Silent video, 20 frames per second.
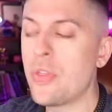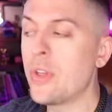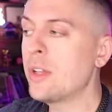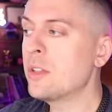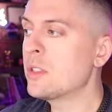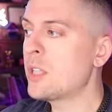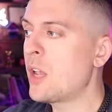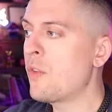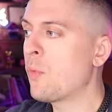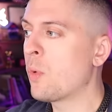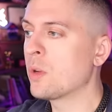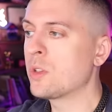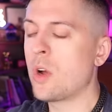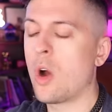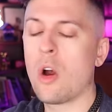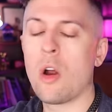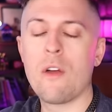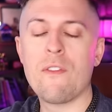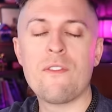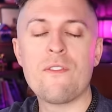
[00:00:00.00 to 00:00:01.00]
think safe words
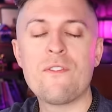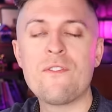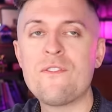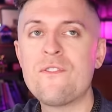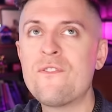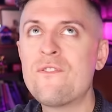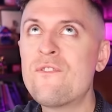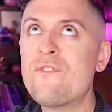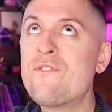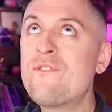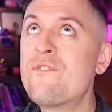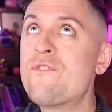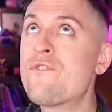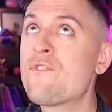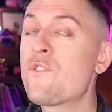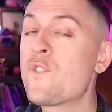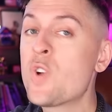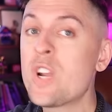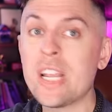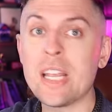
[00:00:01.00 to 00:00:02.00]
are a
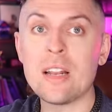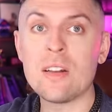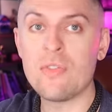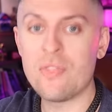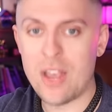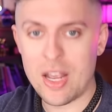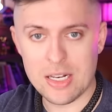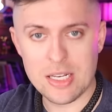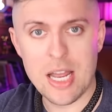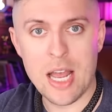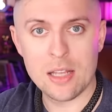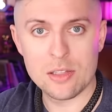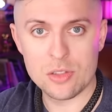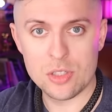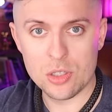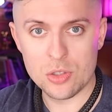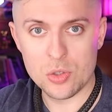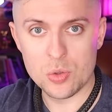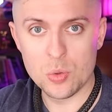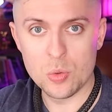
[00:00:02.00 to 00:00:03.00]
freaking
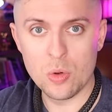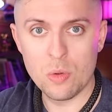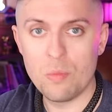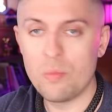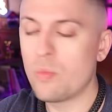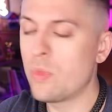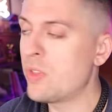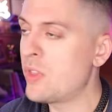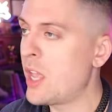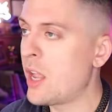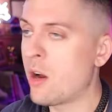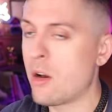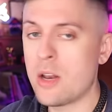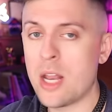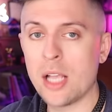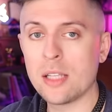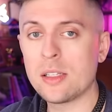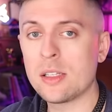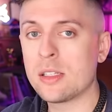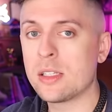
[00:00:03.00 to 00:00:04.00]
fantastic tool. They are
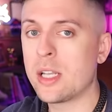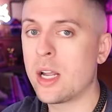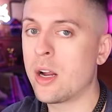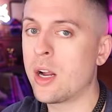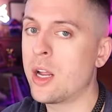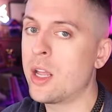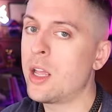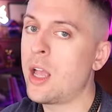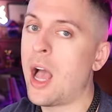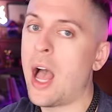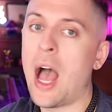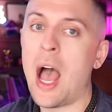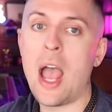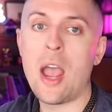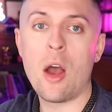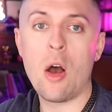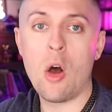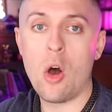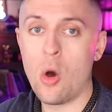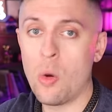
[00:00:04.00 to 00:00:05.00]
necessary.
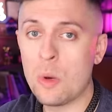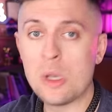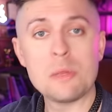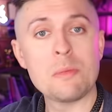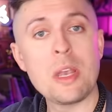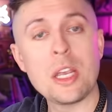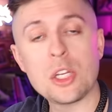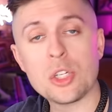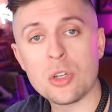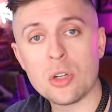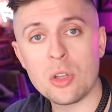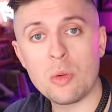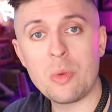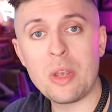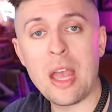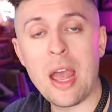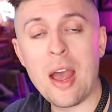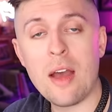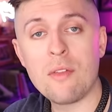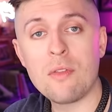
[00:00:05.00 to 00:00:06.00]
I always make sure that
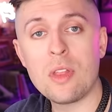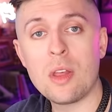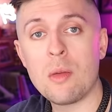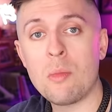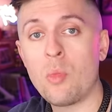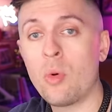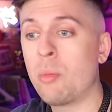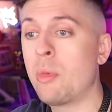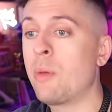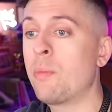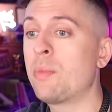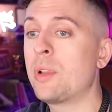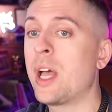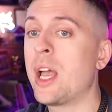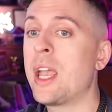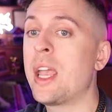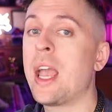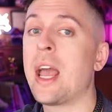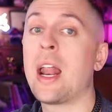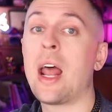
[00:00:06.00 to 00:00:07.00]
we have them when we
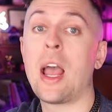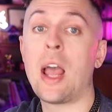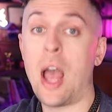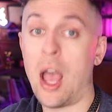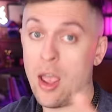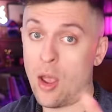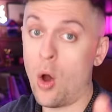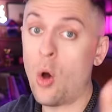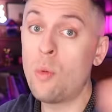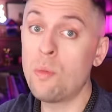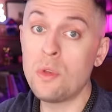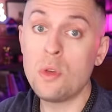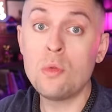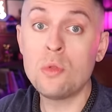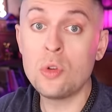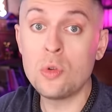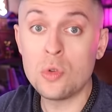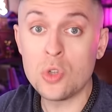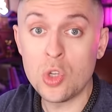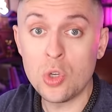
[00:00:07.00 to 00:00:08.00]
play, and I, I, hope you
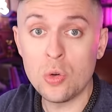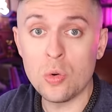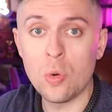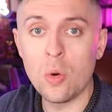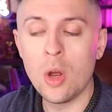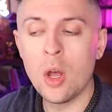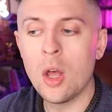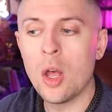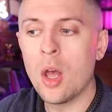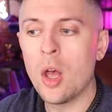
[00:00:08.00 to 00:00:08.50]
do too.